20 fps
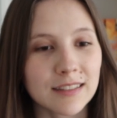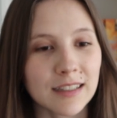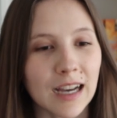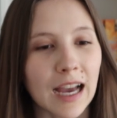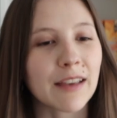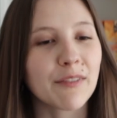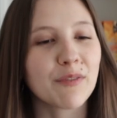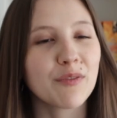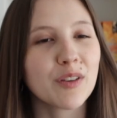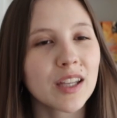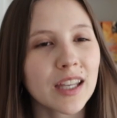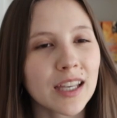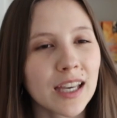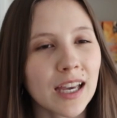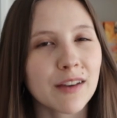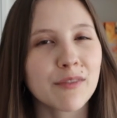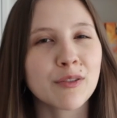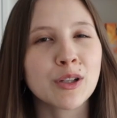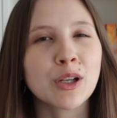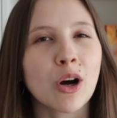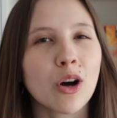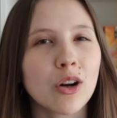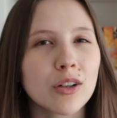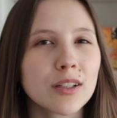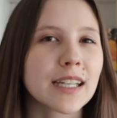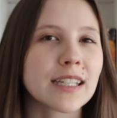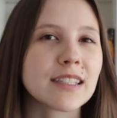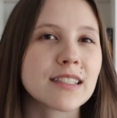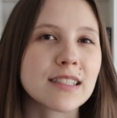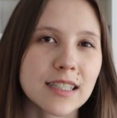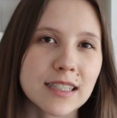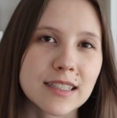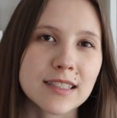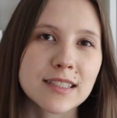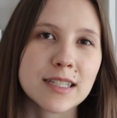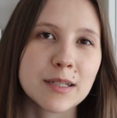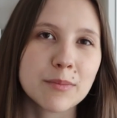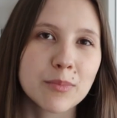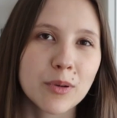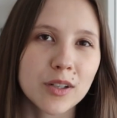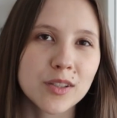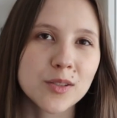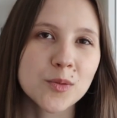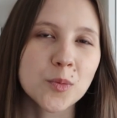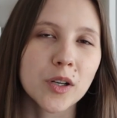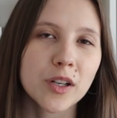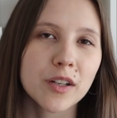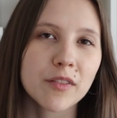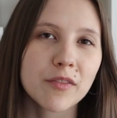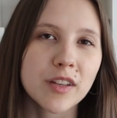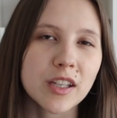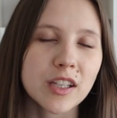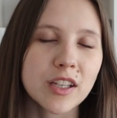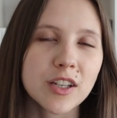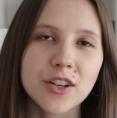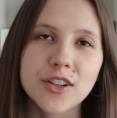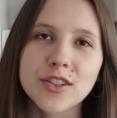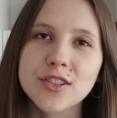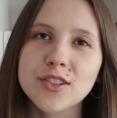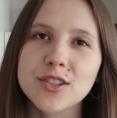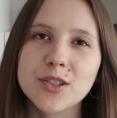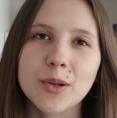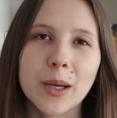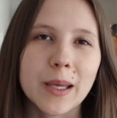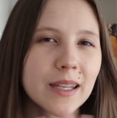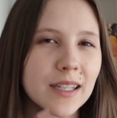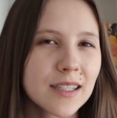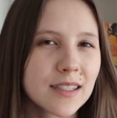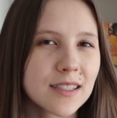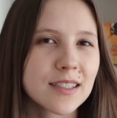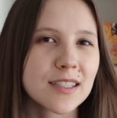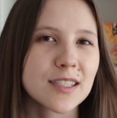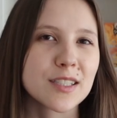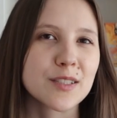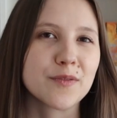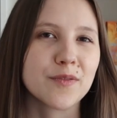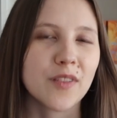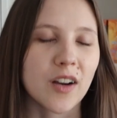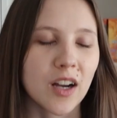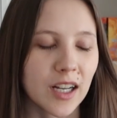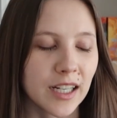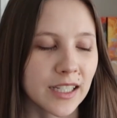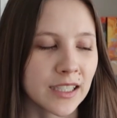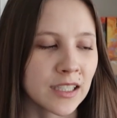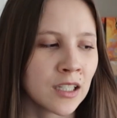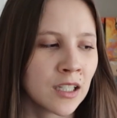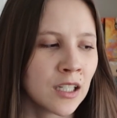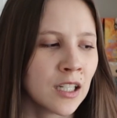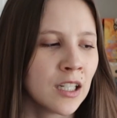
I feel like I haven't hauled like 60 books one of the years, so I think this is fine.